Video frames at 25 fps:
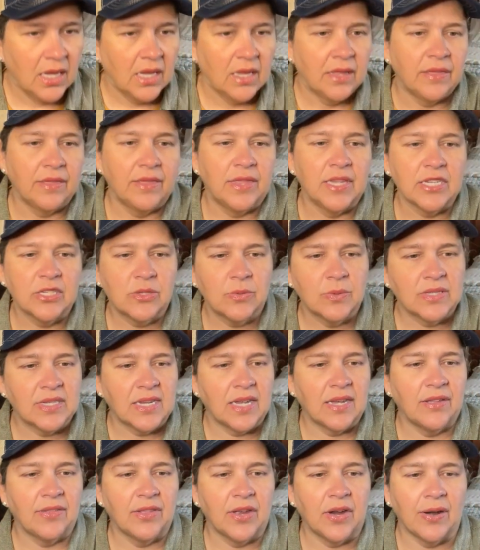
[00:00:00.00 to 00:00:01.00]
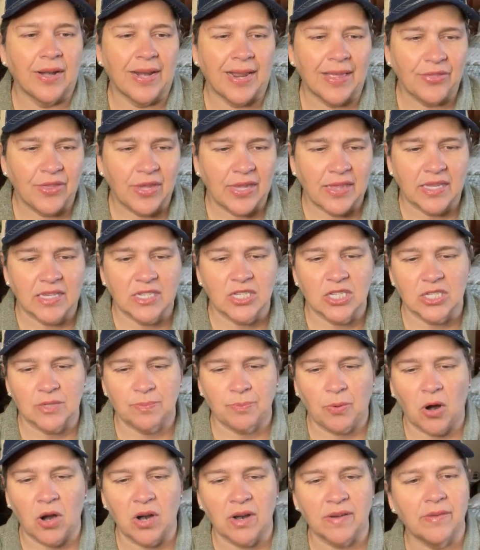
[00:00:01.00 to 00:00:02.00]
This was out there, and I think this is
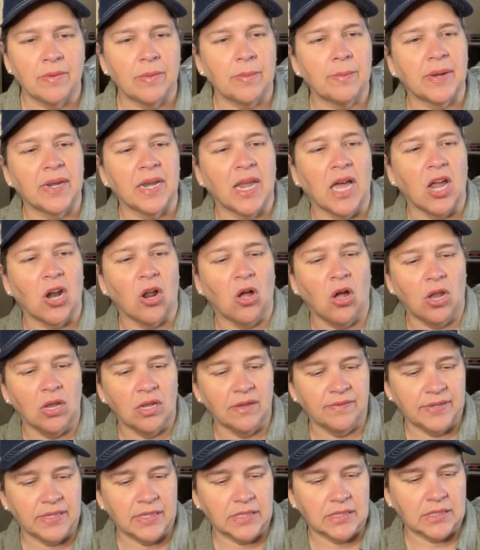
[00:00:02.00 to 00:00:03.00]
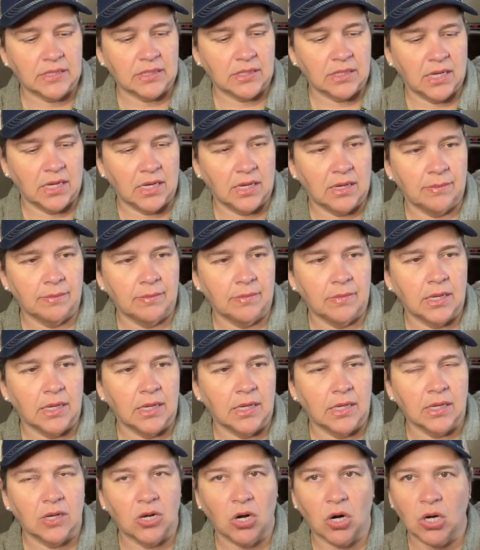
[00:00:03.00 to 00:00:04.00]
part of it, but not all of it.
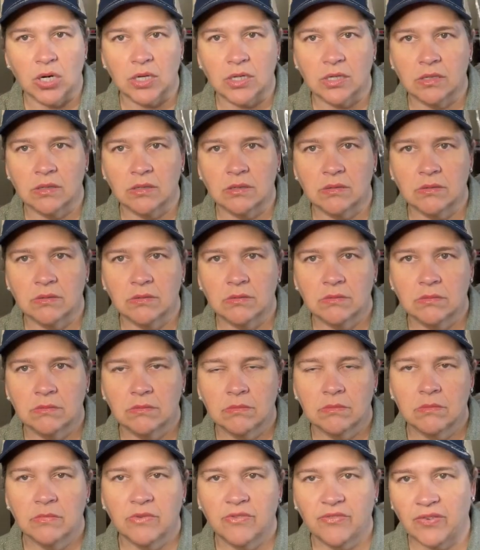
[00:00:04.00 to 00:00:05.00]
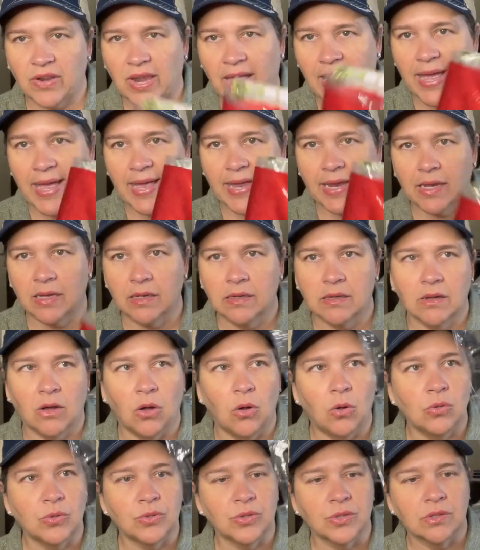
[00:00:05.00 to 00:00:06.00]
A garden flag
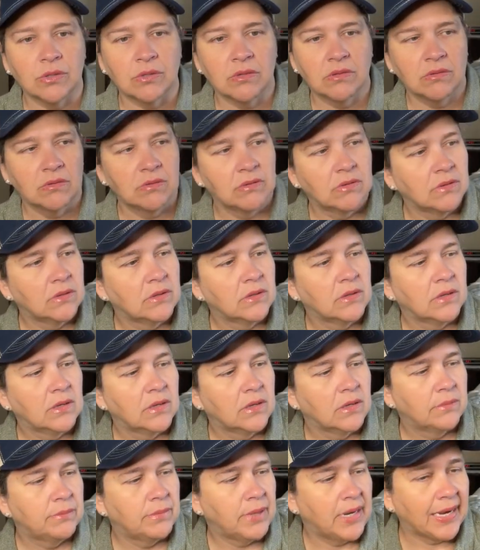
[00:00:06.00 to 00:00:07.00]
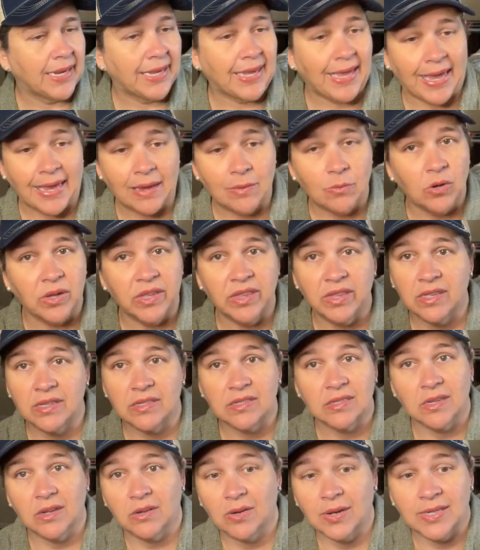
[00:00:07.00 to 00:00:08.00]
holder, but it came with it,
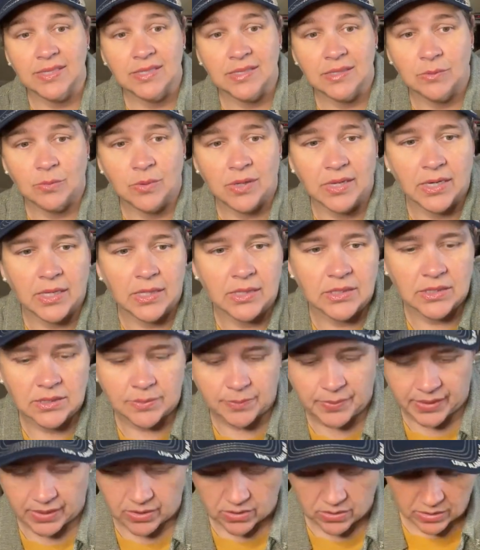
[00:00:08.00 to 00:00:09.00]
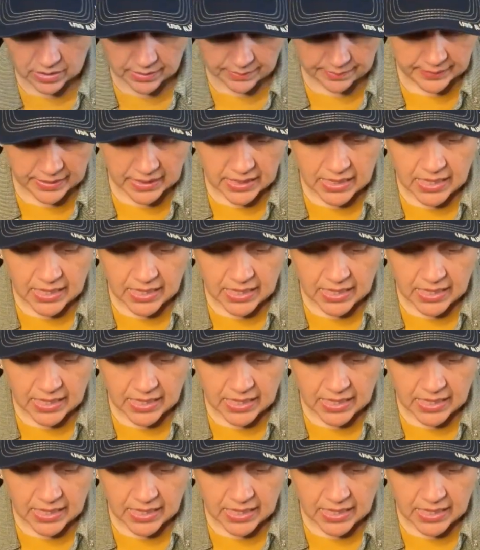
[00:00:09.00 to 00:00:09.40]
so I said, why not just pick it all up?